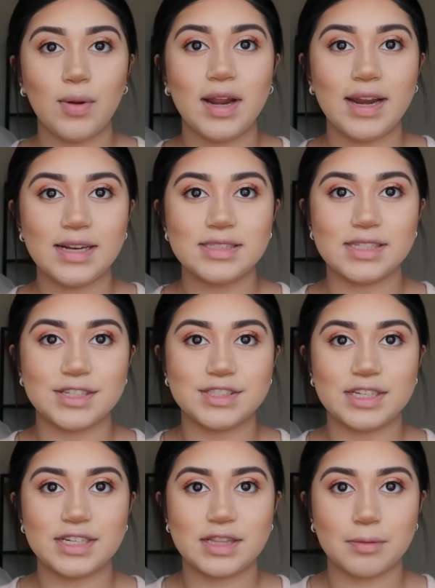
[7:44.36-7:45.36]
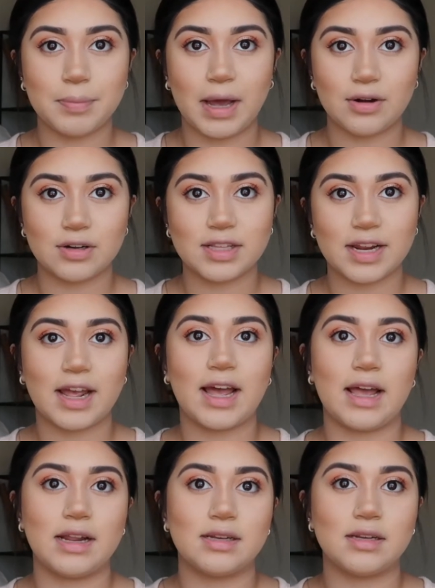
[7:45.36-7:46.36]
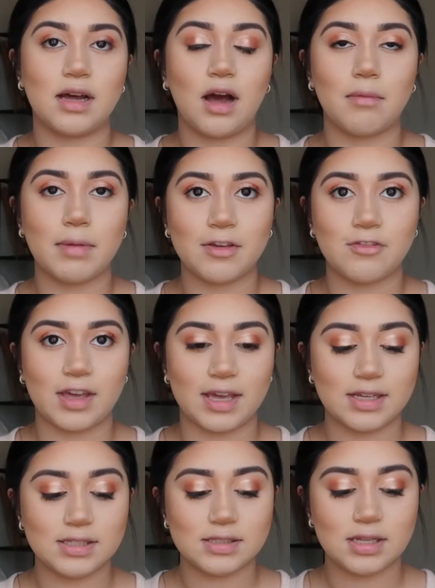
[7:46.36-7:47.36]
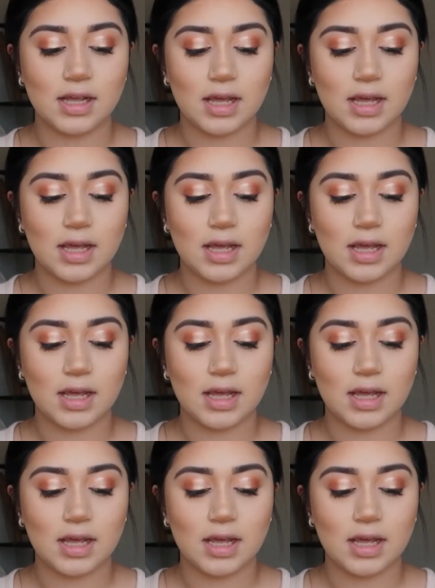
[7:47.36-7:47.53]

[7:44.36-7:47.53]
went ahead and dusted the powder that I had on my face,